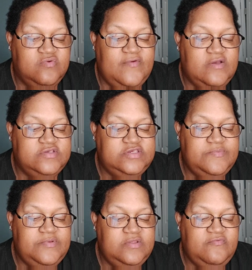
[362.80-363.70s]
without
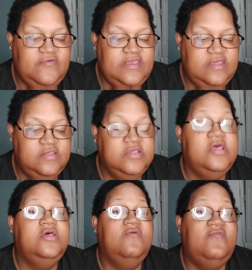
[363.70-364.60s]
shipping fees
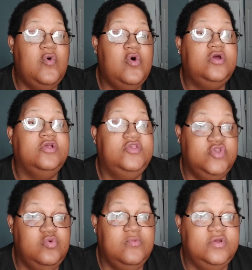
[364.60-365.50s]
for
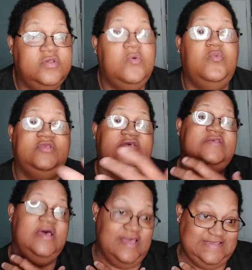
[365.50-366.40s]
consumers, which is
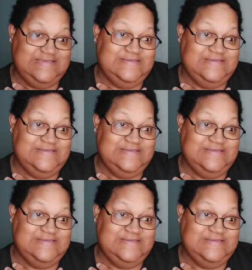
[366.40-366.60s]
us.